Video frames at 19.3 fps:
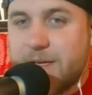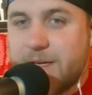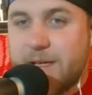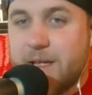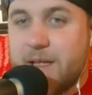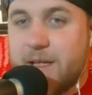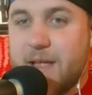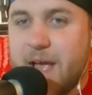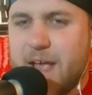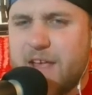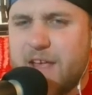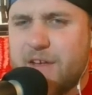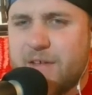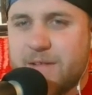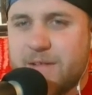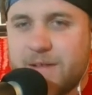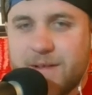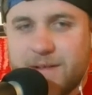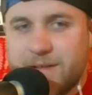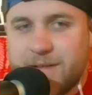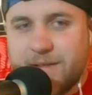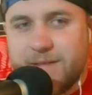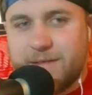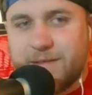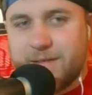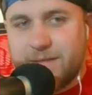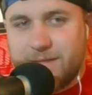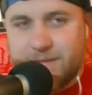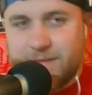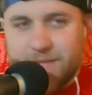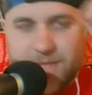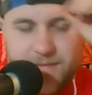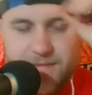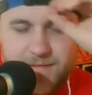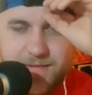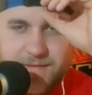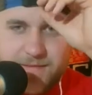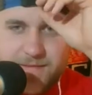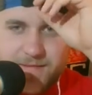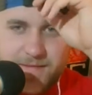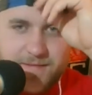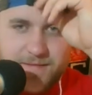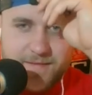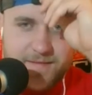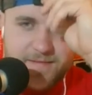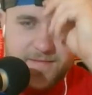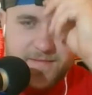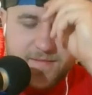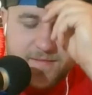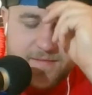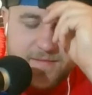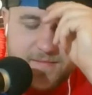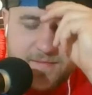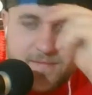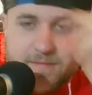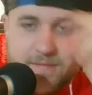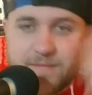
He does. Yeah, and, like, you think about...